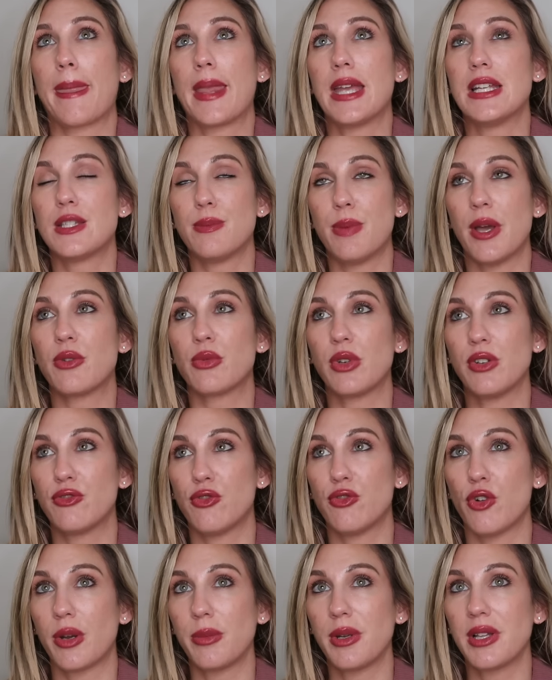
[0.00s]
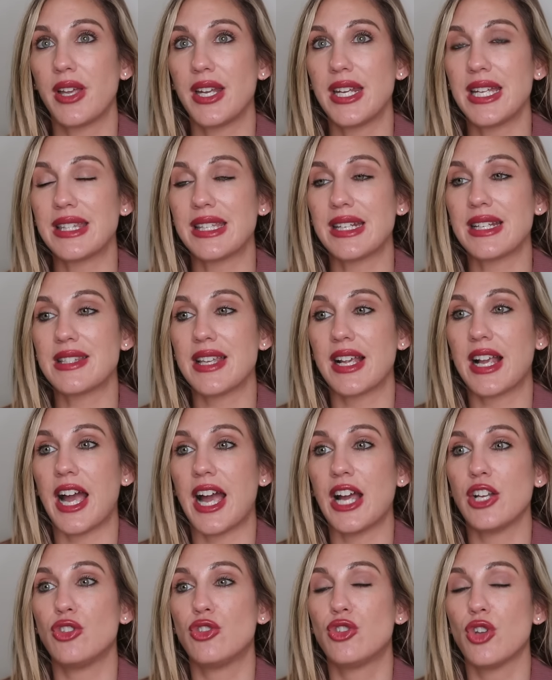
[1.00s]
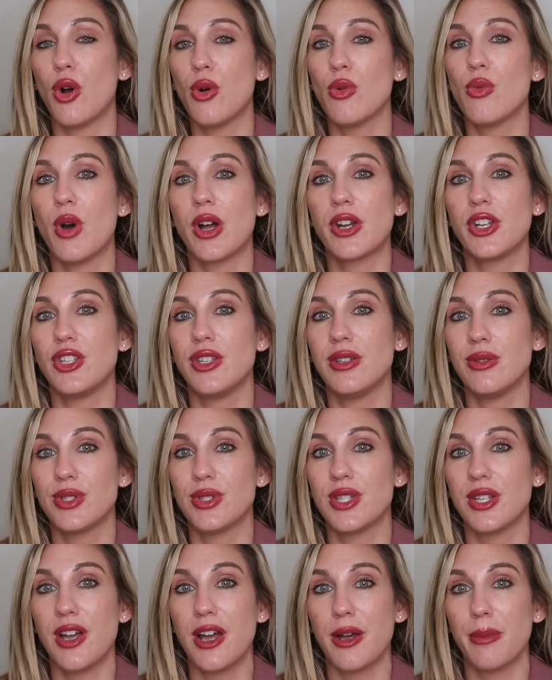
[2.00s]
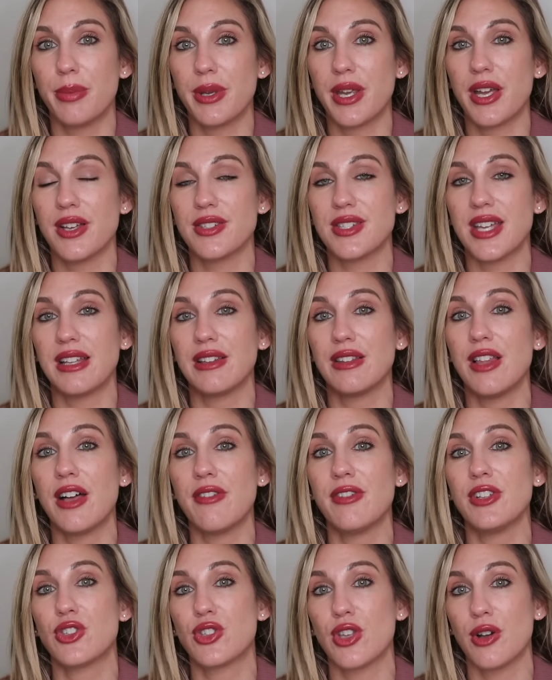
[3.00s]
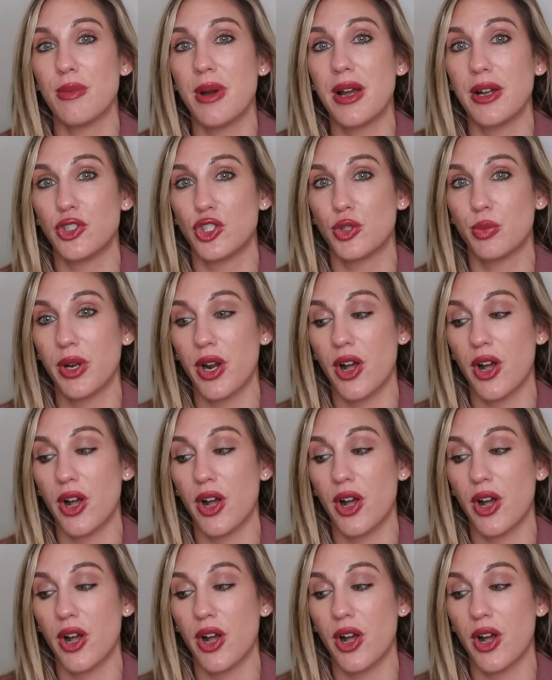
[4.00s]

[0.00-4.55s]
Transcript: it's been reformulated, that it's like, I don't want to use it up because I love it so much,